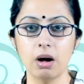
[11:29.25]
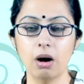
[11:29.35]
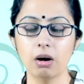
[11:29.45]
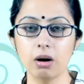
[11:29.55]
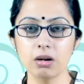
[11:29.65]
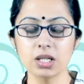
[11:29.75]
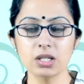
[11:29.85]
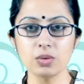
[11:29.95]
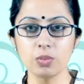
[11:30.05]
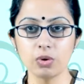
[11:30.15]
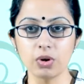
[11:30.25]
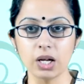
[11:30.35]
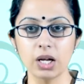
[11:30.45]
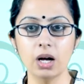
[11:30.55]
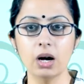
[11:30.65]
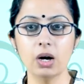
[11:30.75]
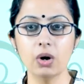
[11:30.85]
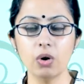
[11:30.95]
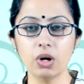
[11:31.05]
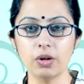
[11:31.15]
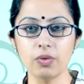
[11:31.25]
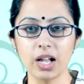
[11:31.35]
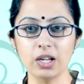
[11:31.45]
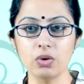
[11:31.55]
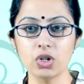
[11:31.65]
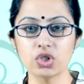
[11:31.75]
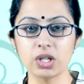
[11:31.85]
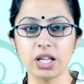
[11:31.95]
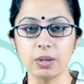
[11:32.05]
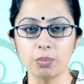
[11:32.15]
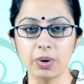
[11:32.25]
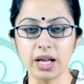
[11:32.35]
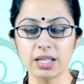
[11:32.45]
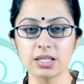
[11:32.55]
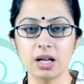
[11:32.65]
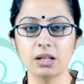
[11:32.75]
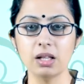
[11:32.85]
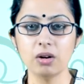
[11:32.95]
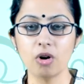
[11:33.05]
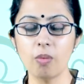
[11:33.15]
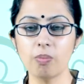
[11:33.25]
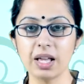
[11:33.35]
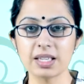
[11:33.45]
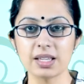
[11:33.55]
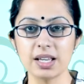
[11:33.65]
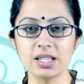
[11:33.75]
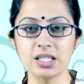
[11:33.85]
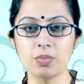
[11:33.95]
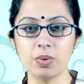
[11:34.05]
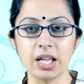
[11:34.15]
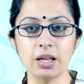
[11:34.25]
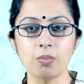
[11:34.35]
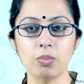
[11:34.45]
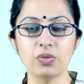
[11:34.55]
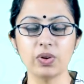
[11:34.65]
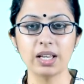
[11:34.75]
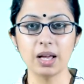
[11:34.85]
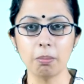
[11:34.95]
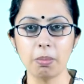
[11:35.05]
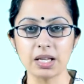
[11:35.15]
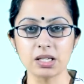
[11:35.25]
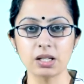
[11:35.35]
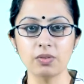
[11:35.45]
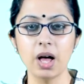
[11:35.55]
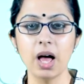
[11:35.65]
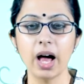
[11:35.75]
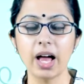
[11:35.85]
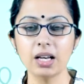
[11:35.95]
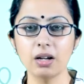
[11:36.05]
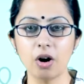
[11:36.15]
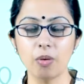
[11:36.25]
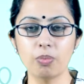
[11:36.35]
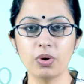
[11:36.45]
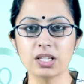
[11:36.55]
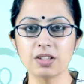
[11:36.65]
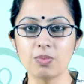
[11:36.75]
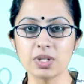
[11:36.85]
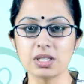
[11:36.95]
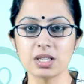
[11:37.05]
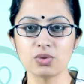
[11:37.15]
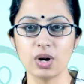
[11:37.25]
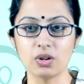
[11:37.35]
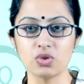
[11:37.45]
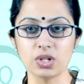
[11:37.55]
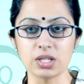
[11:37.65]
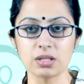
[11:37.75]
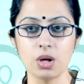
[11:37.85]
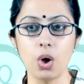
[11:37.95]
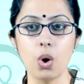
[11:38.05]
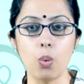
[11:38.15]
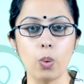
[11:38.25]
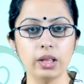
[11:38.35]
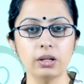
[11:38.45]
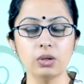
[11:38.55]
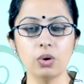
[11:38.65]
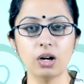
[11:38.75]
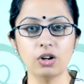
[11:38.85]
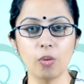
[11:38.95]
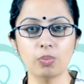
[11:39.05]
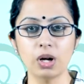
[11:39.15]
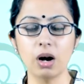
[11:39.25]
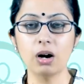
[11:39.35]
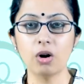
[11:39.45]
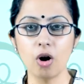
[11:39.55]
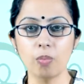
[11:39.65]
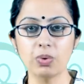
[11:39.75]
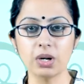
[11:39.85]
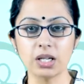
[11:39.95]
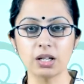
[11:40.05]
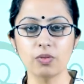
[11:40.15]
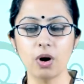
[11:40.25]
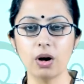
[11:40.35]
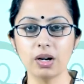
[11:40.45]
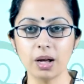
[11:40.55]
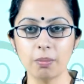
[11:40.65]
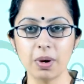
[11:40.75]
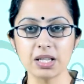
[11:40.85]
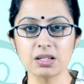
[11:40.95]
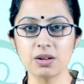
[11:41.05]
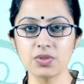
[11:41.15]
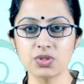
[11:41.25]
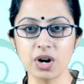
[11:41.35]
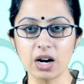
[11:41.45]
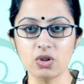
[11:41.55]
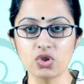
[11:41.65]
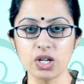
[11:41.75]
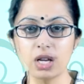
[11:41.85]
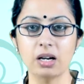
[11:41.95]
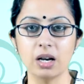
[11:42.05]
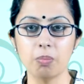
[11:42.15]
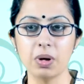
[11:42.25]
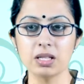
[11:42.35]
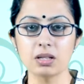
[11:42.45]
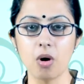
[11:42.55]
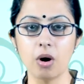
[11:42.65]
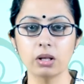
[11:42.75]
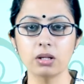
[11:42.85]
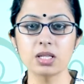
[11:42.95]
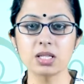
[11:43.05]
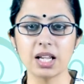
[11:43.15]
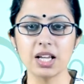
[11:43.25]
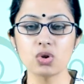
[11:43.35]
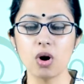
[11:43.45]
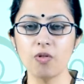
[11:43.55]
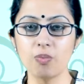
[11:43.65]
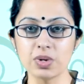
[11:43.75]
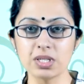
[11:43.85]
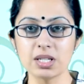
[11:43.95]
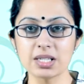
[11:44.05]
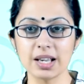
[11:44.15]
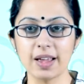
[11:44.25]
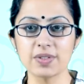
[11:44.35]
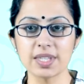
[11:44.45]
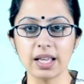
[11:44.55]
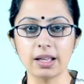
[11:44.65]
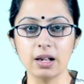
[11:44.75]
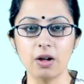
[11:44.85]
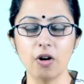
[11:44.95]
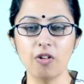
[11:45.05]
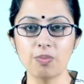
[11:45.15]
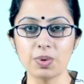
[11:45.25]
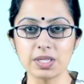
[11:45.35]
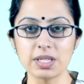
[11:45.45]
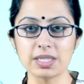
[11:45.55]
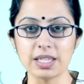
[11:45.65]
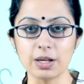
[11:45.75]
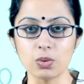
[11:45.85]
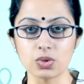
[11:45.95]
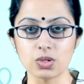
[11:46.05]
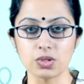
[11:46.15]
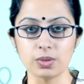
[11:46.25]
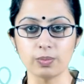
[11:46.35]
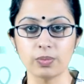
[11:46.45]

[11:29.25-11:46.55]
According to Murray, co-evaluation implies the complex interplay between competitive and cooperative business strategies. Whether to adopt a cooperative or competitive strategy depends on the stage of business life cycle of business ecosystem.